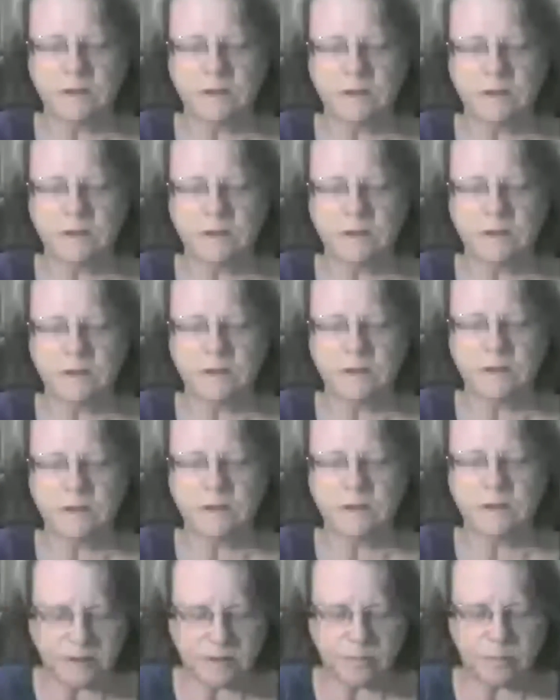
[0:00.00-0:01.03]

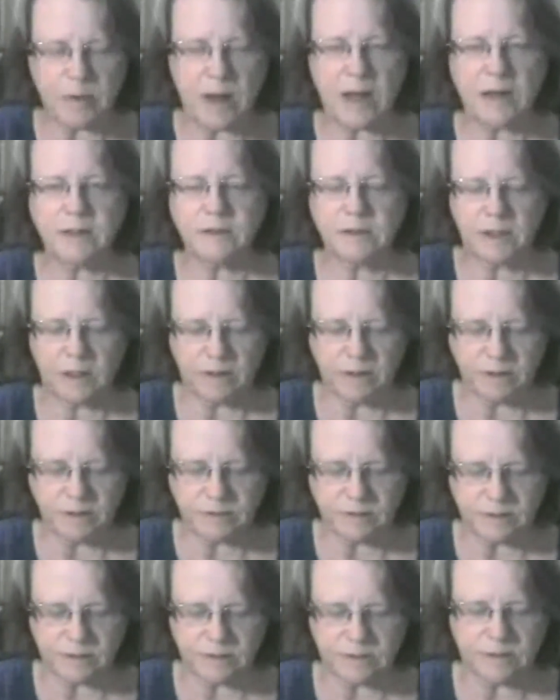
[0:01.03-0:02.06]
scarcity-based monetary
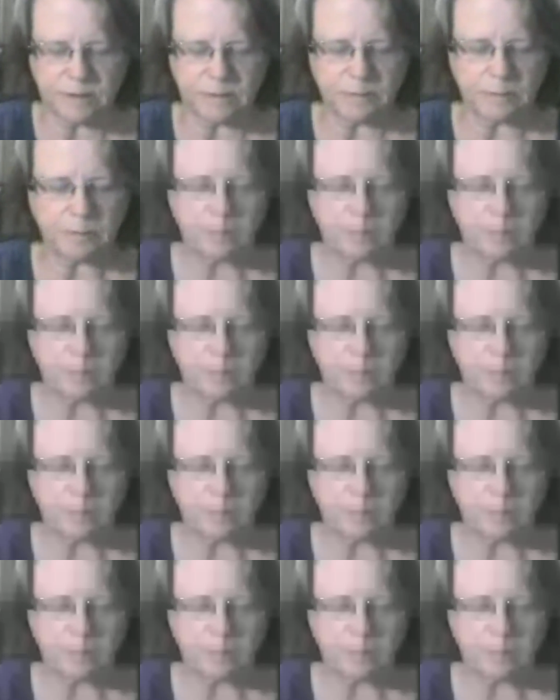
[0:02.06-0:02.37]
system.